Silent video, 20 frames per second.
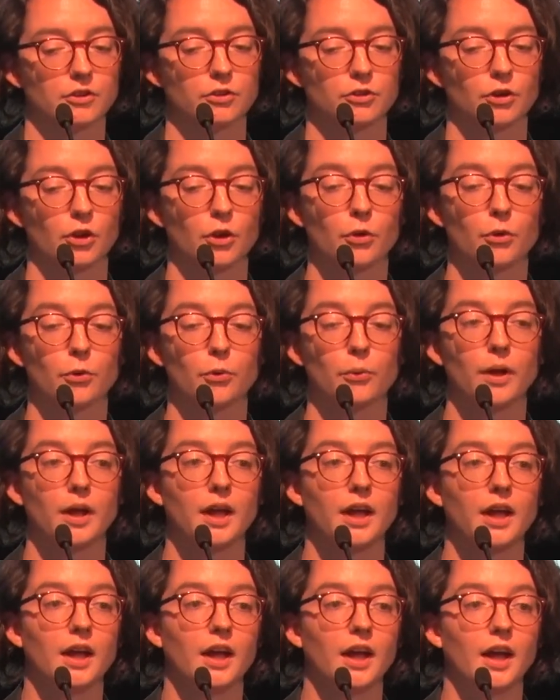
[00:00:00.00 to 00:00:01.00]

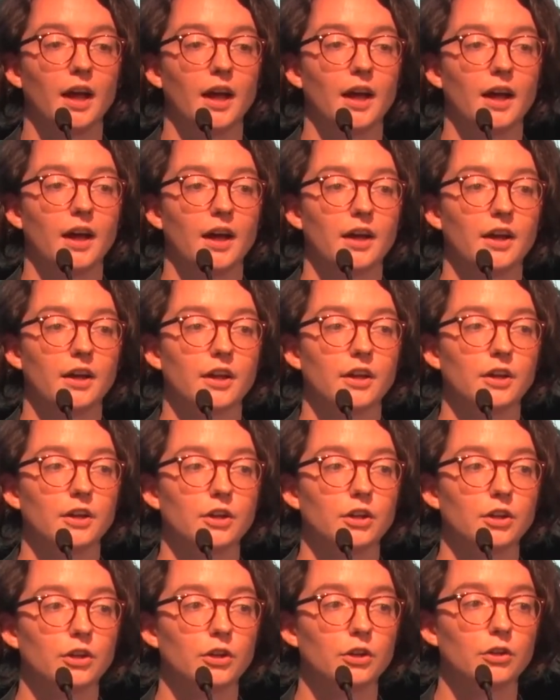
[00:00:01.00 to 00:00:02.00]
So
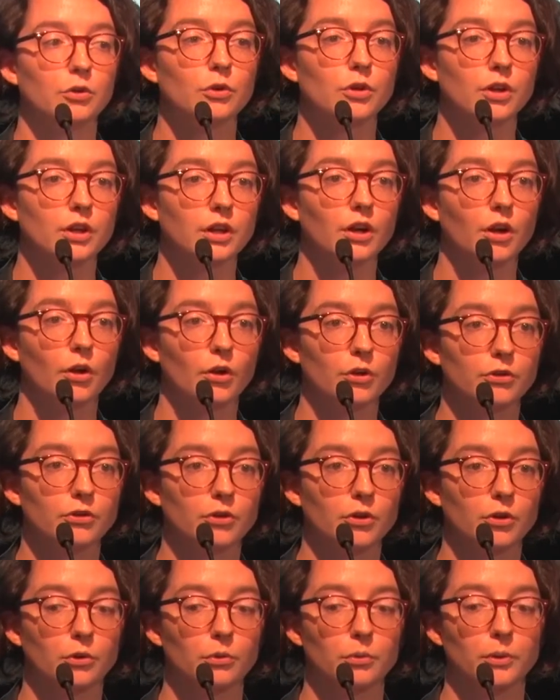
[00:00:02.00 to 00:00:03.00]
you could
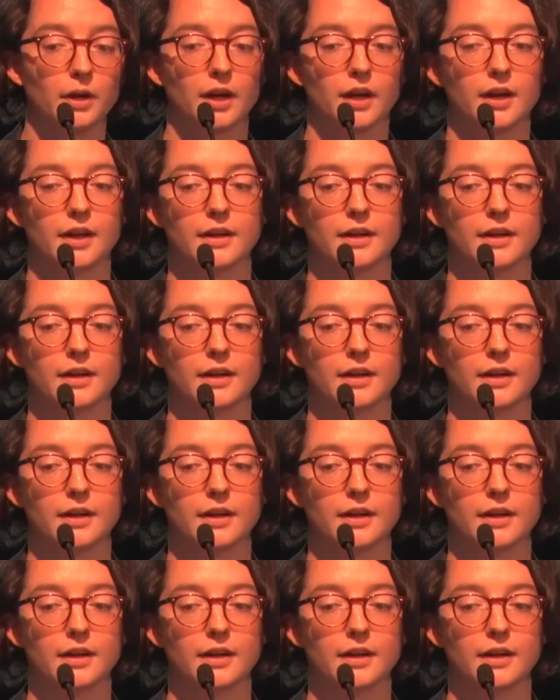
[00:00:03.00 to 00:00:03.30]
also